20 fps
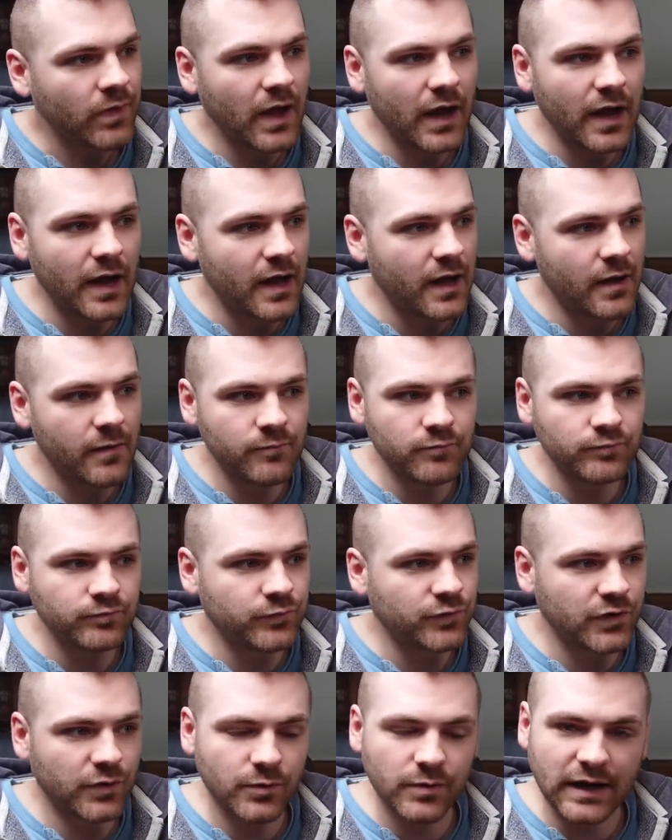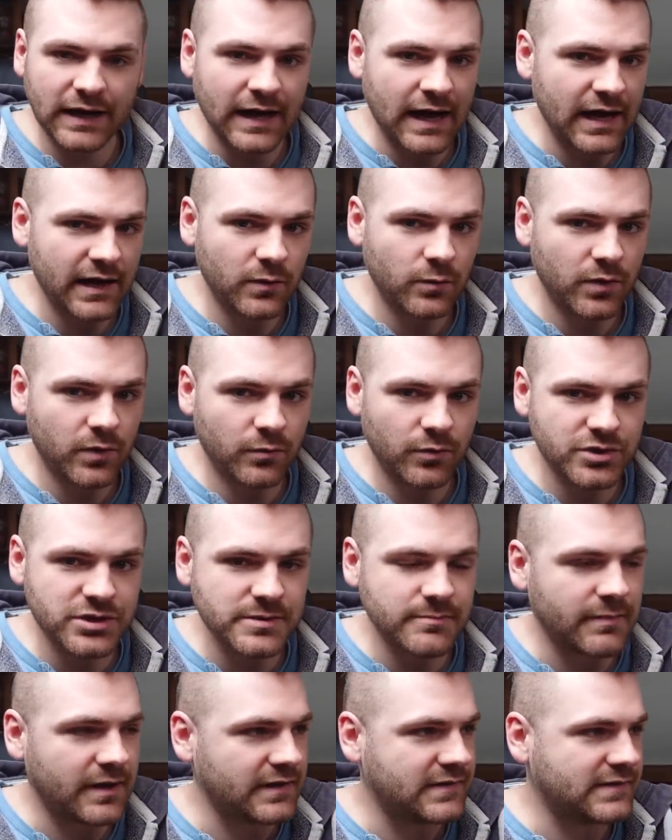So I kind of want to watch
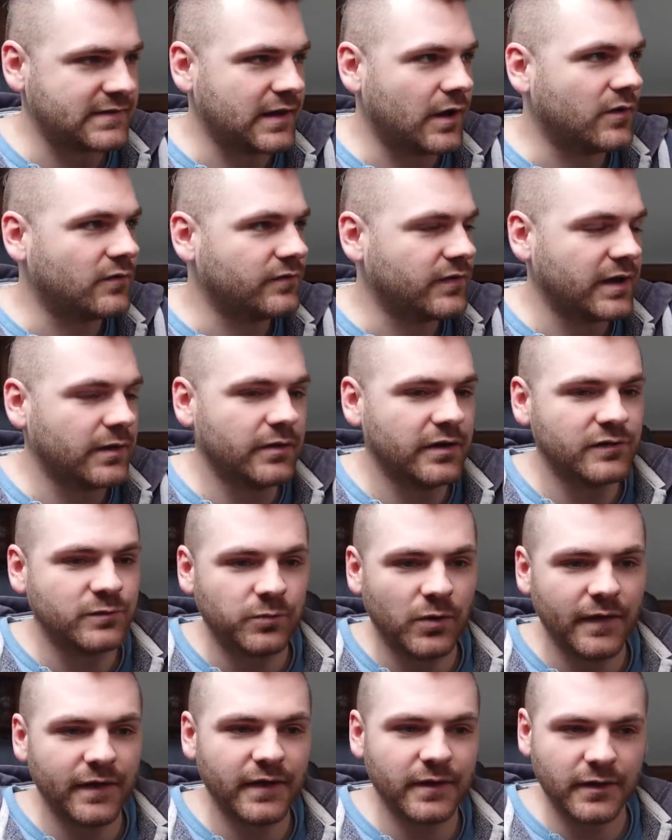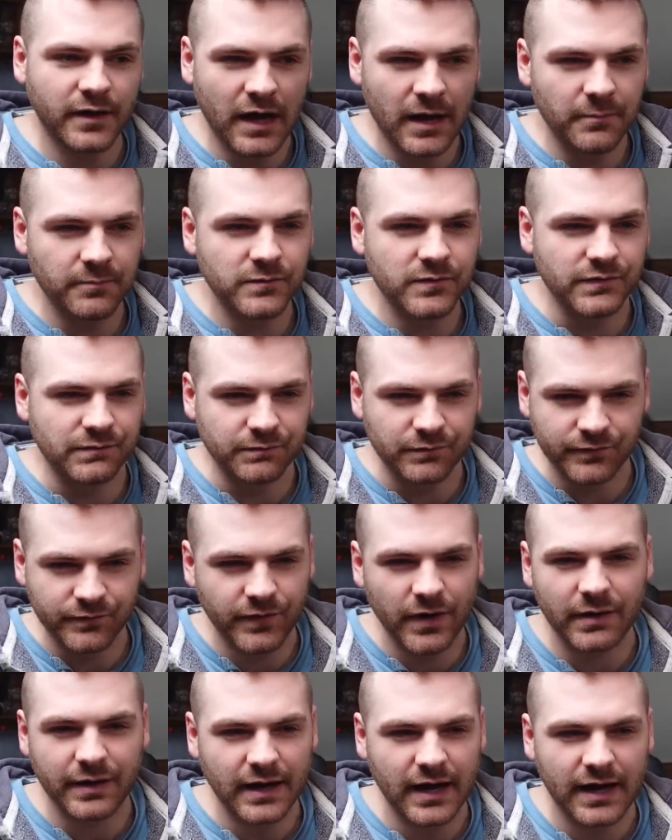it myself. It is one that comes
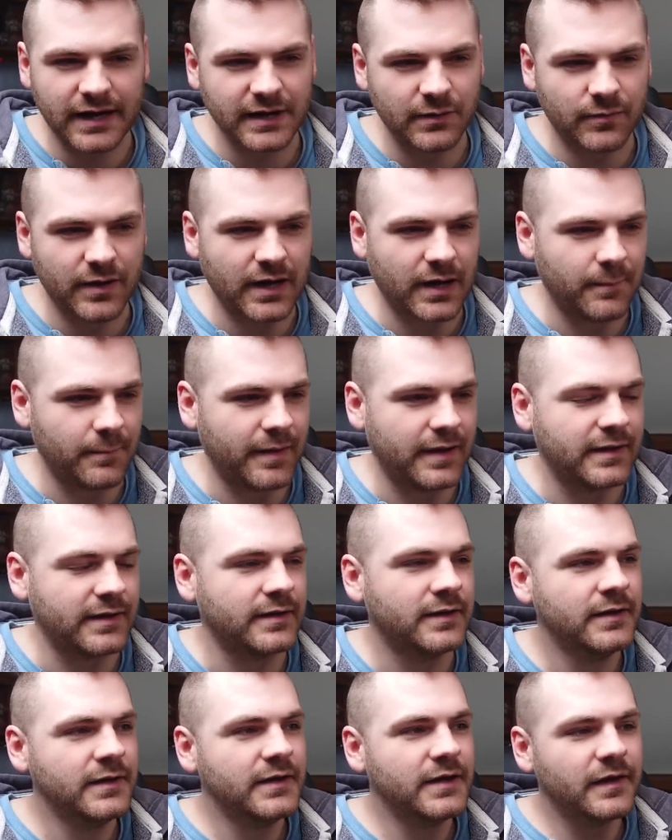very highly recommended.